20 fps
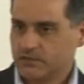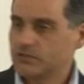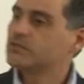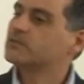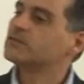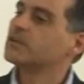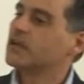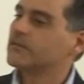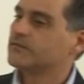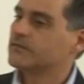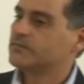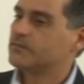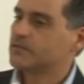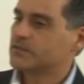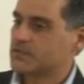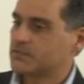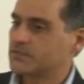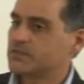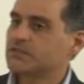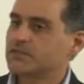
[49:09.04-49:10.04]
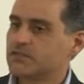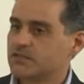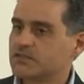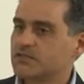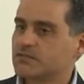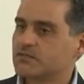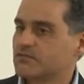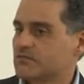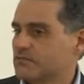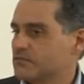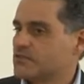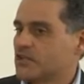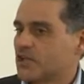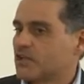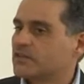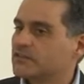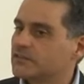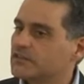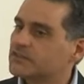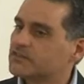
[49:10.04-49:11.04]
You have the possibility to, to
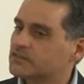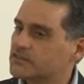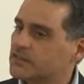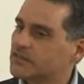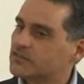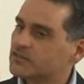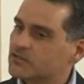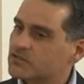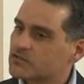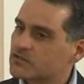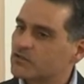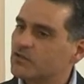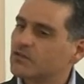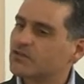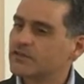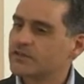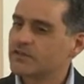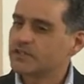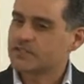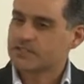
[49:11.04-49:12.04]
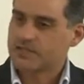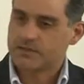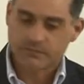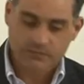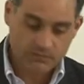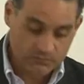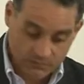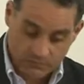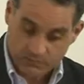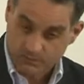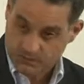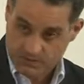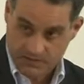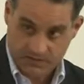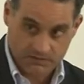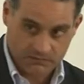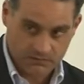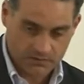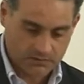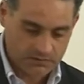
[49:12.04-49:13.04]
check on the internet also other example. We will
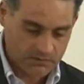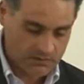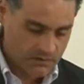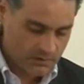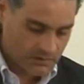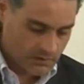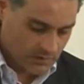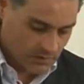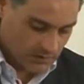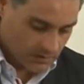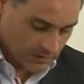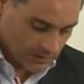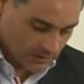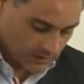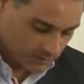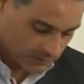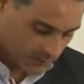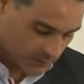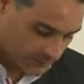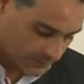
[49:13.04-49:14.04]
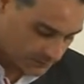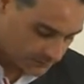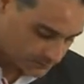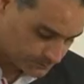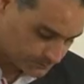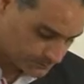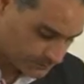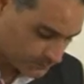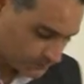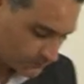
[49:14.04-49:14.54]
see one in a moment.